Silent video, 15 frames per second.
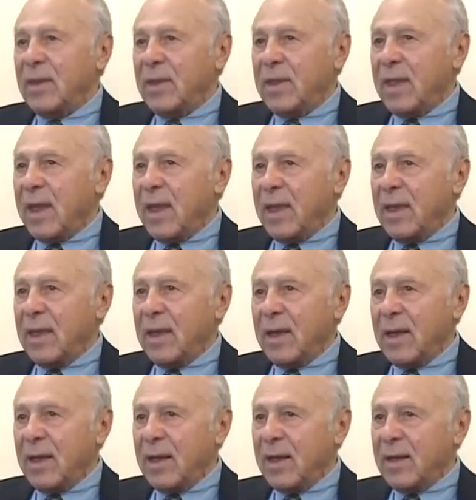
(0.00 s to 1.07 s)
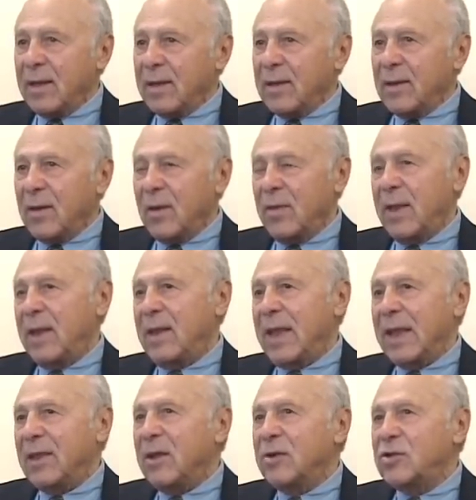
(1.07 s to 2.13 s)
You know, they'd
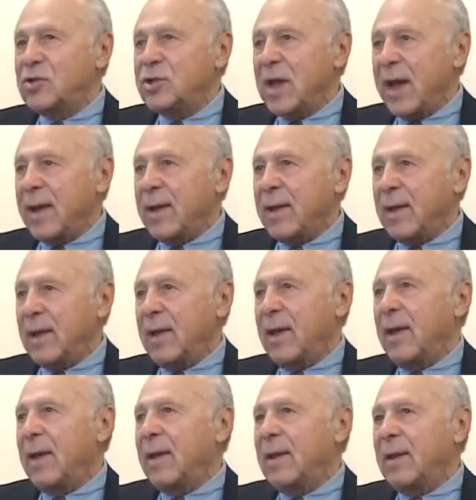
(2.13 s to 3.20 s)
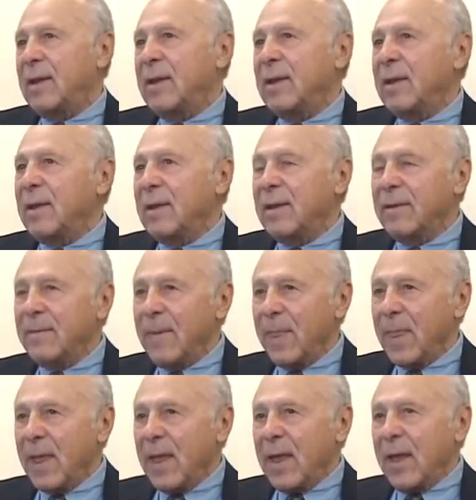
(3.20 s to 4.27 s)
get their check, and
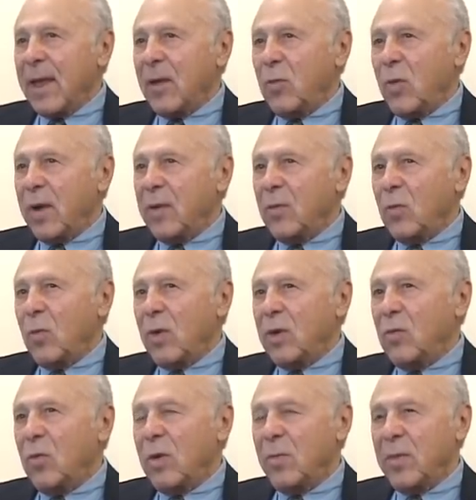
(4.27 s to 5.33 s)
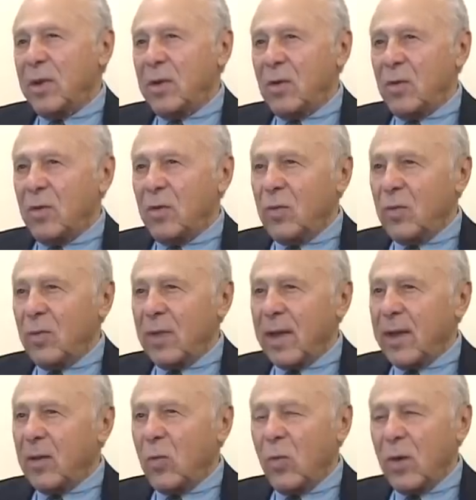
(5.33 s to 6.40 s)
had one woman who
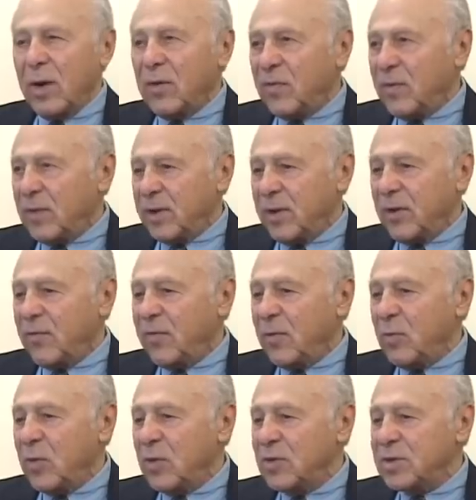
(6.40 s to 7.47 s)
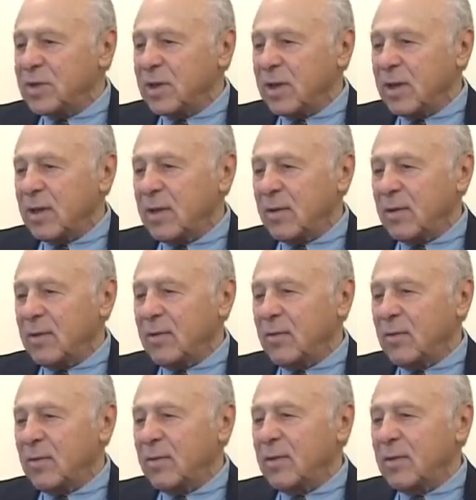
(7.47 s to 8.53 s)
had a wonderful ear for music and
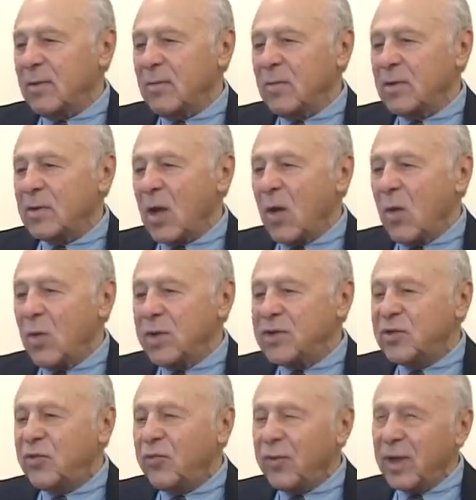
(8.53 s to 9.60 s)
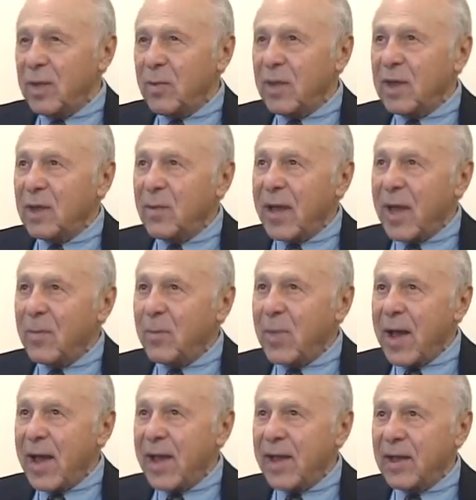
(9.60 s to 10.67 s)
was always dreaming about
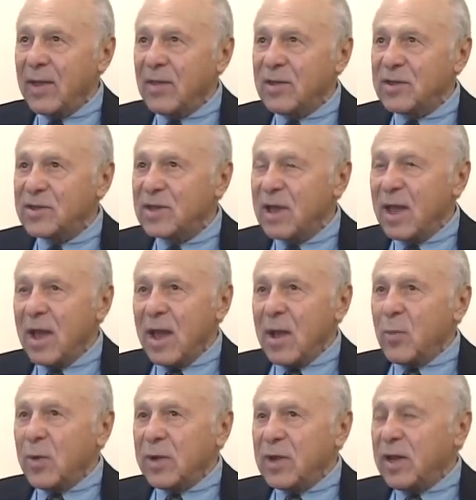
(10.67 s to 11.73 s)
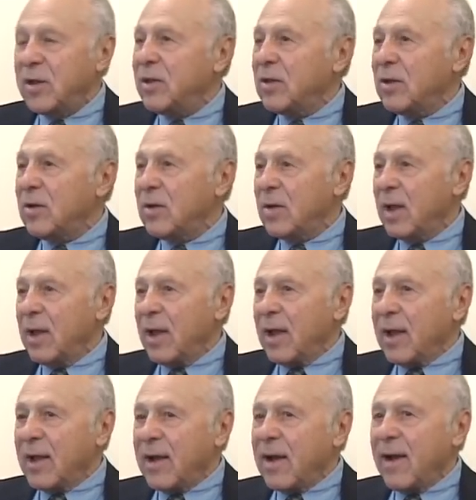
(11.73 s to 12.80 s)
buying this particular
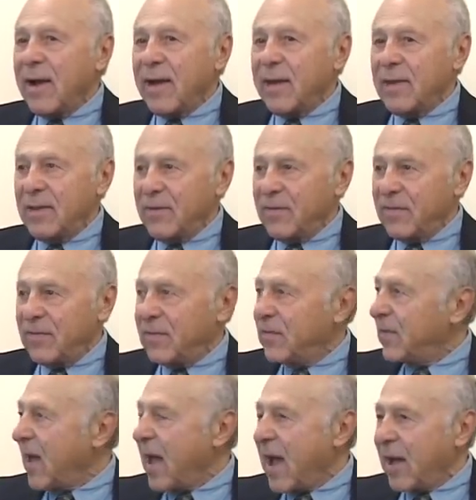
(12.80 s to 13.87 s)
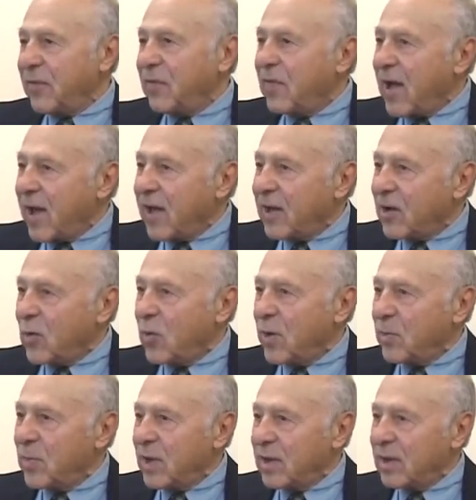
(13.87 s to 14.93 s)
kind of hi-fi
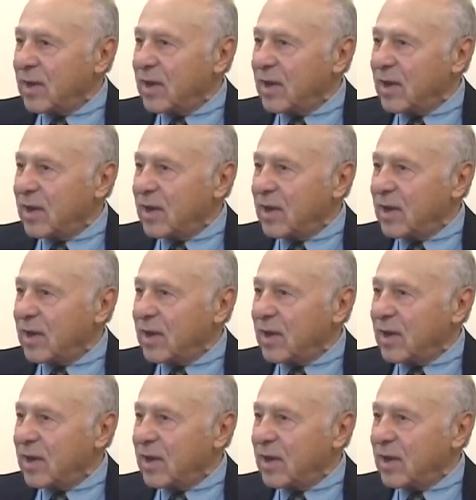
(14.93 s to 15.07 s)
equipment